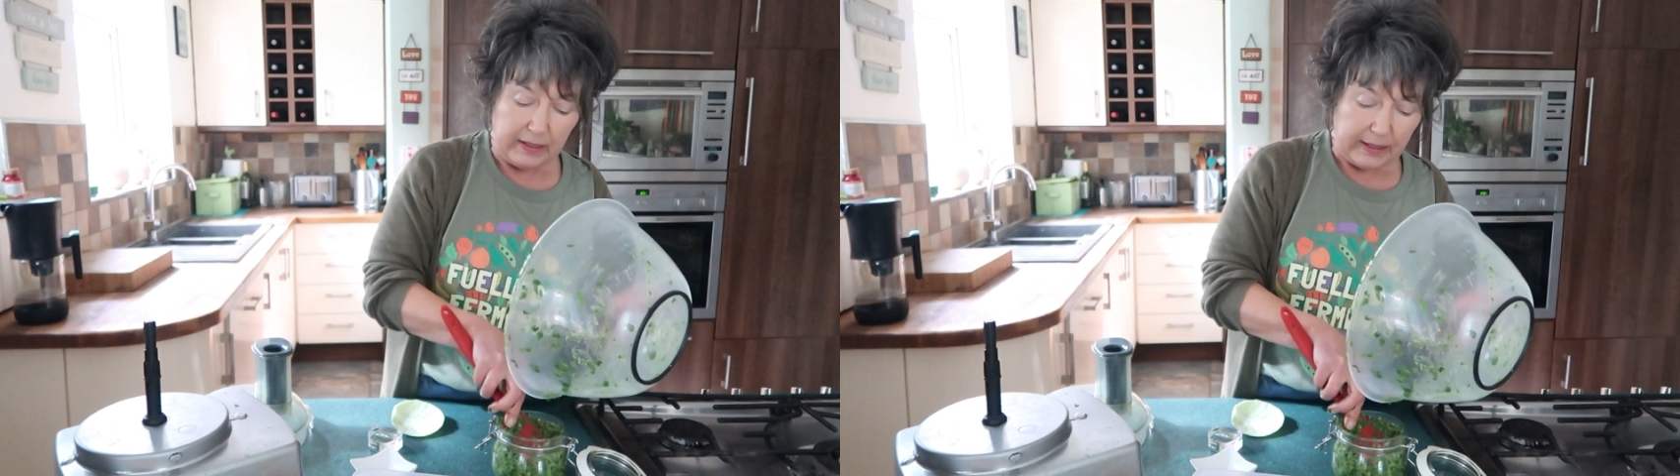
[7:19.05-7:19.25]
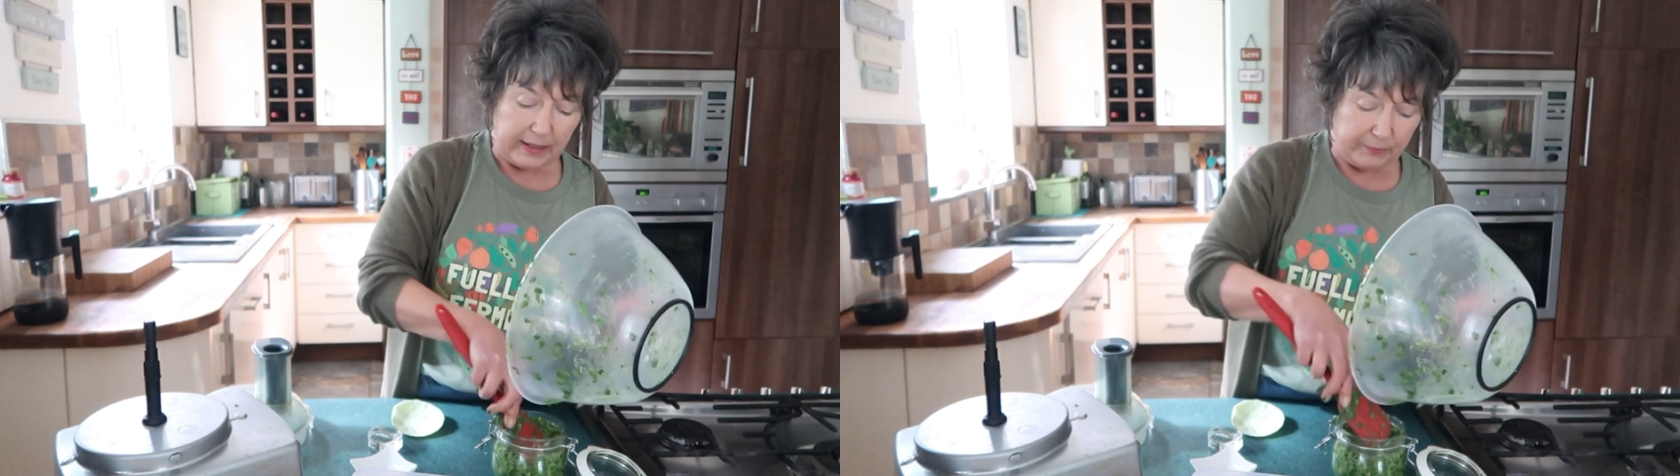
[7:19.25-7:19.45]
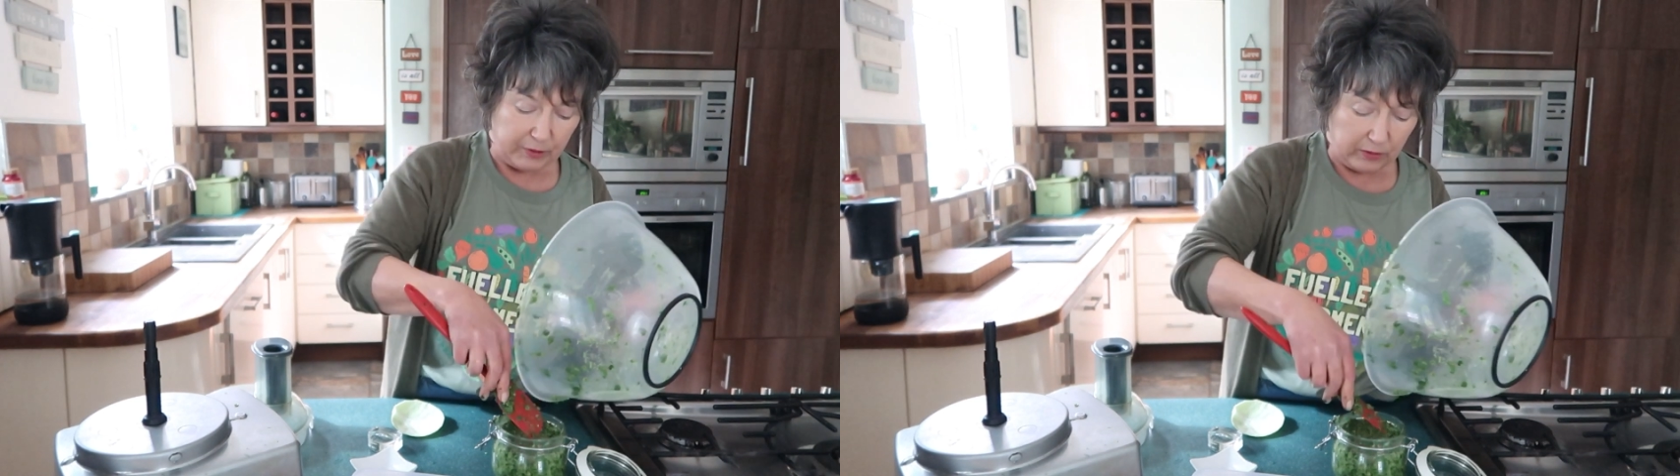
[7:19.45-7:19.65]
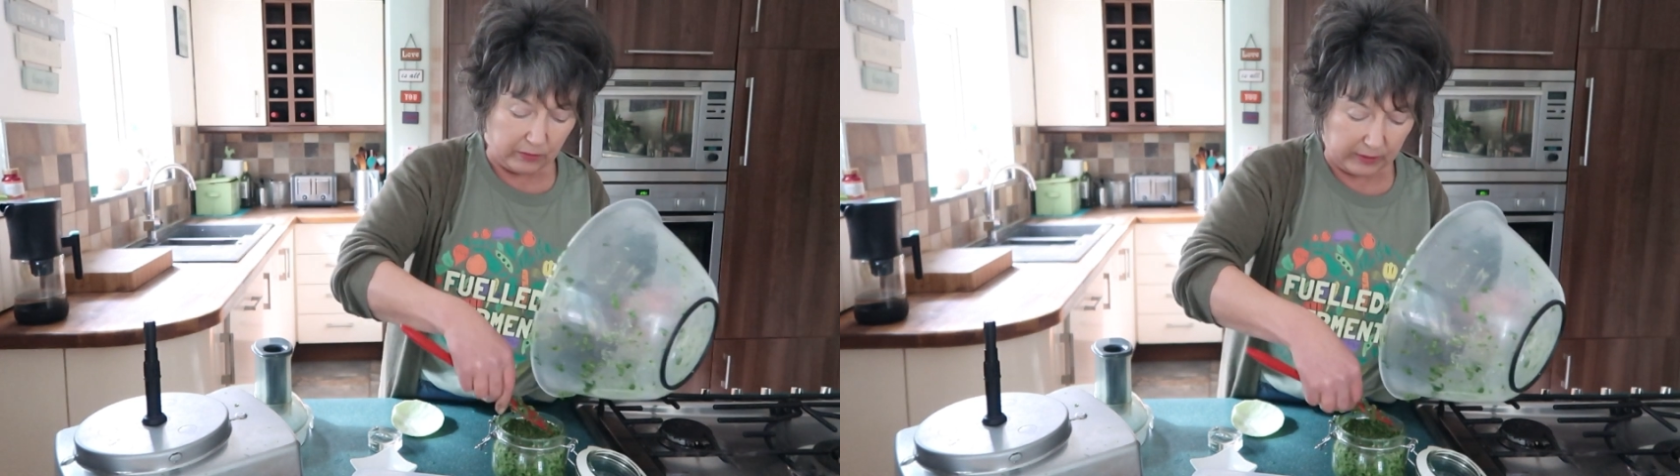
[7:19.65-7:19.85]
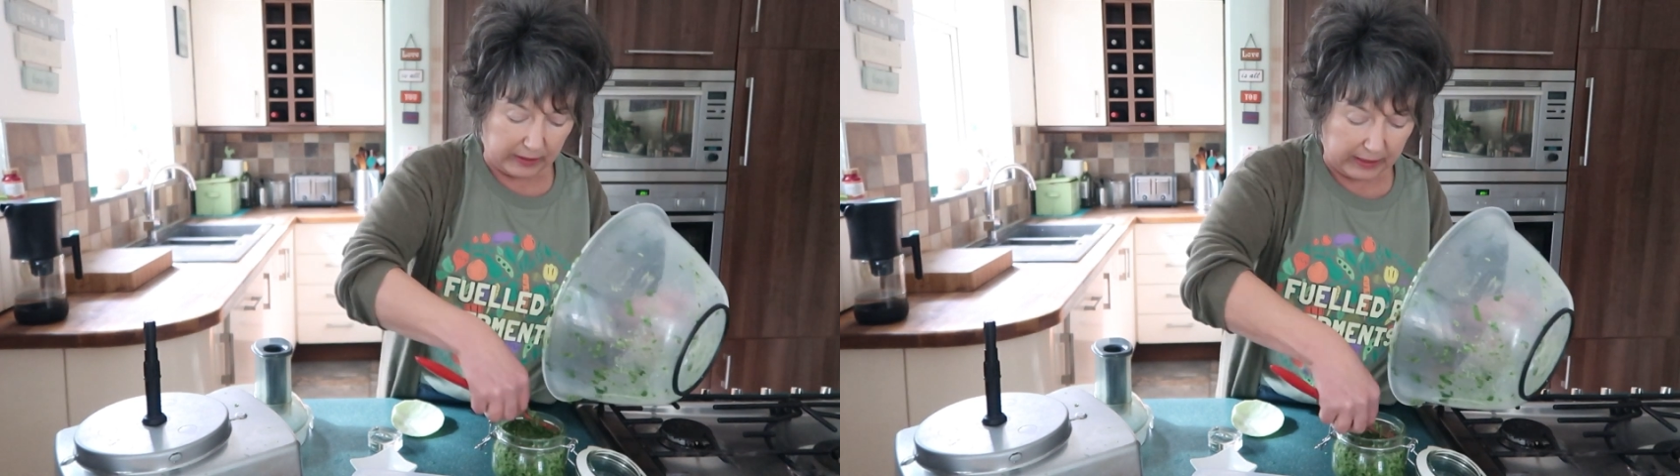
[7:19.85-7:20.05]

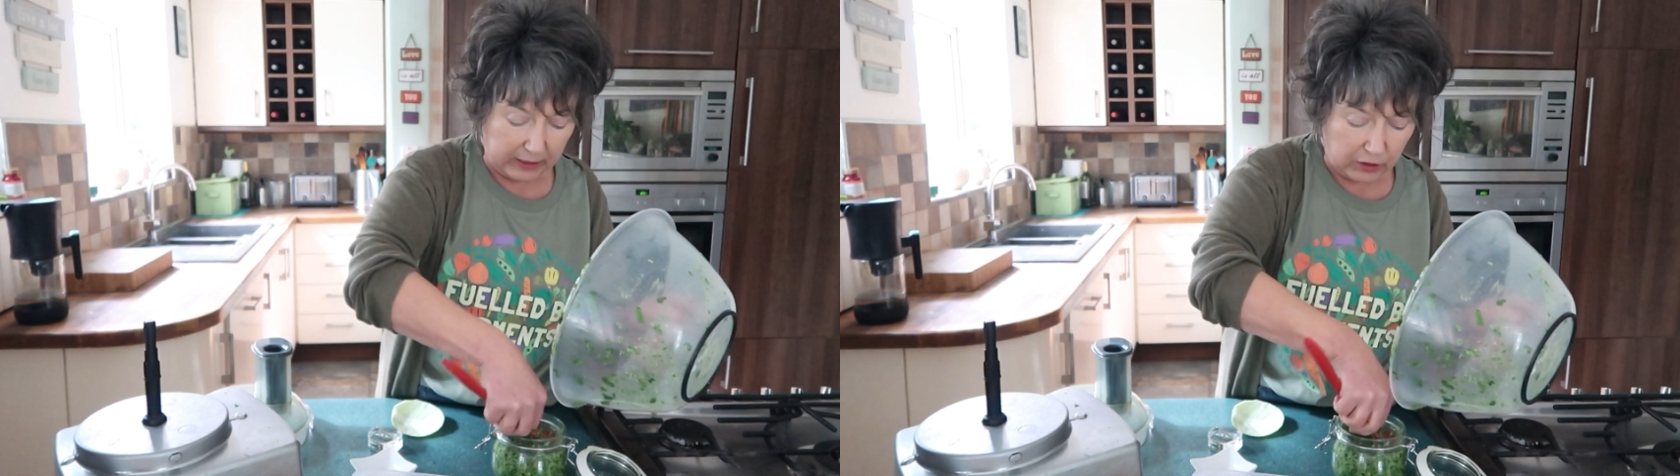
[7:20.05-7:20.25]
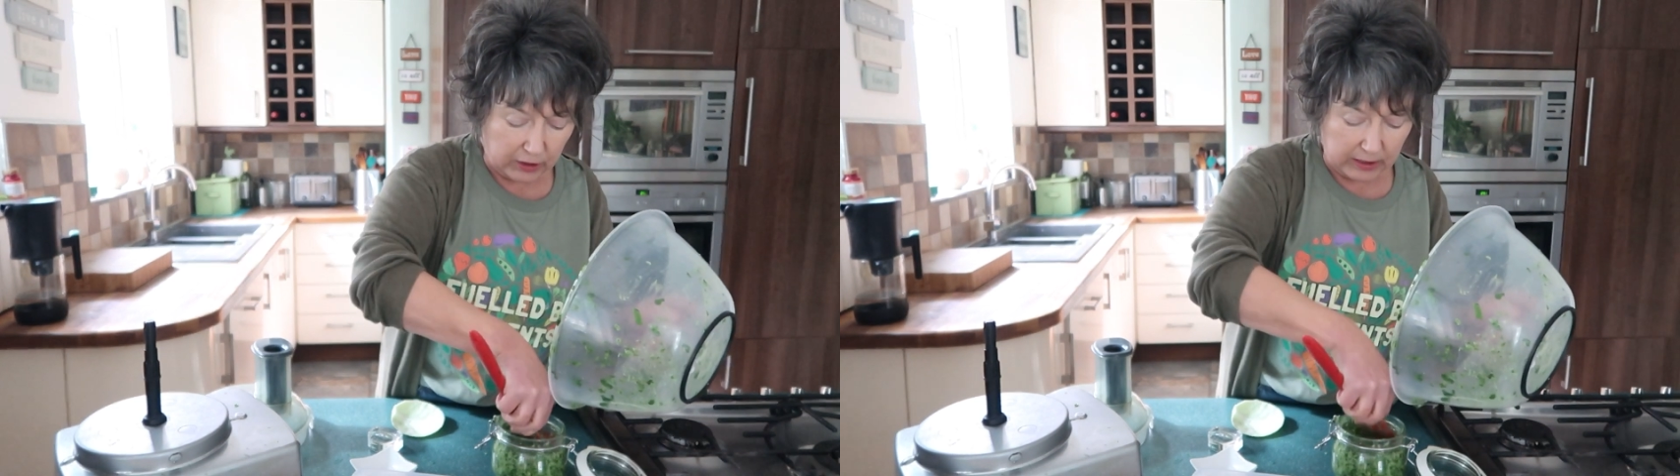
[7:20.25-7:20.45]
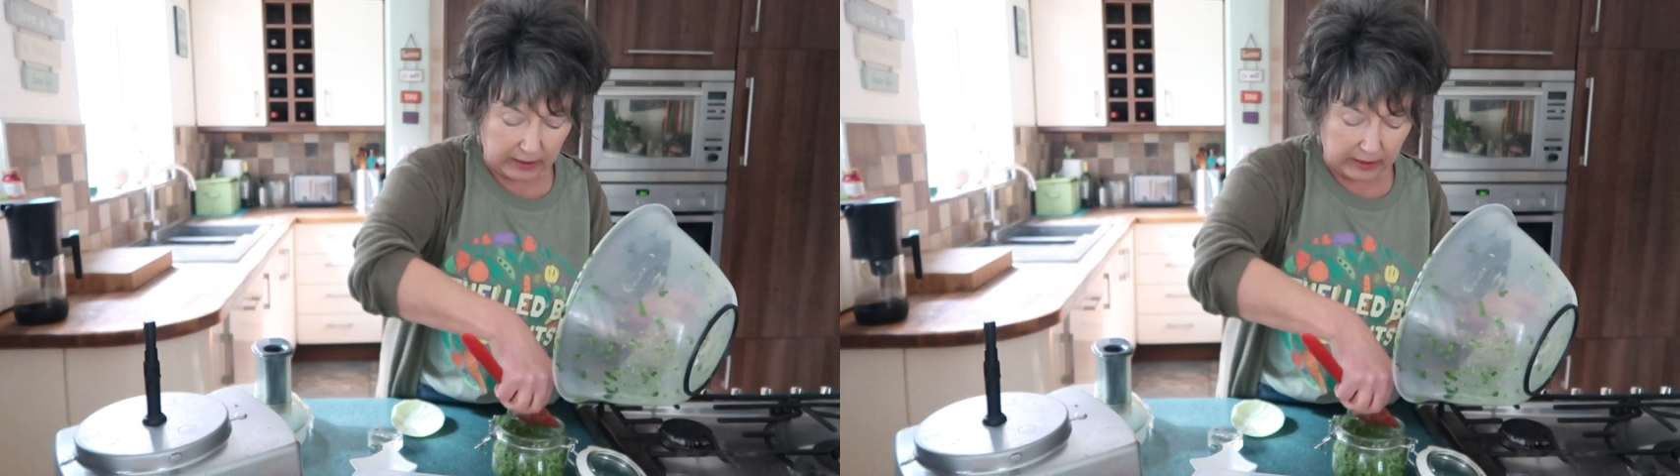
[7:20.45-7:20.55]
absolutely ages.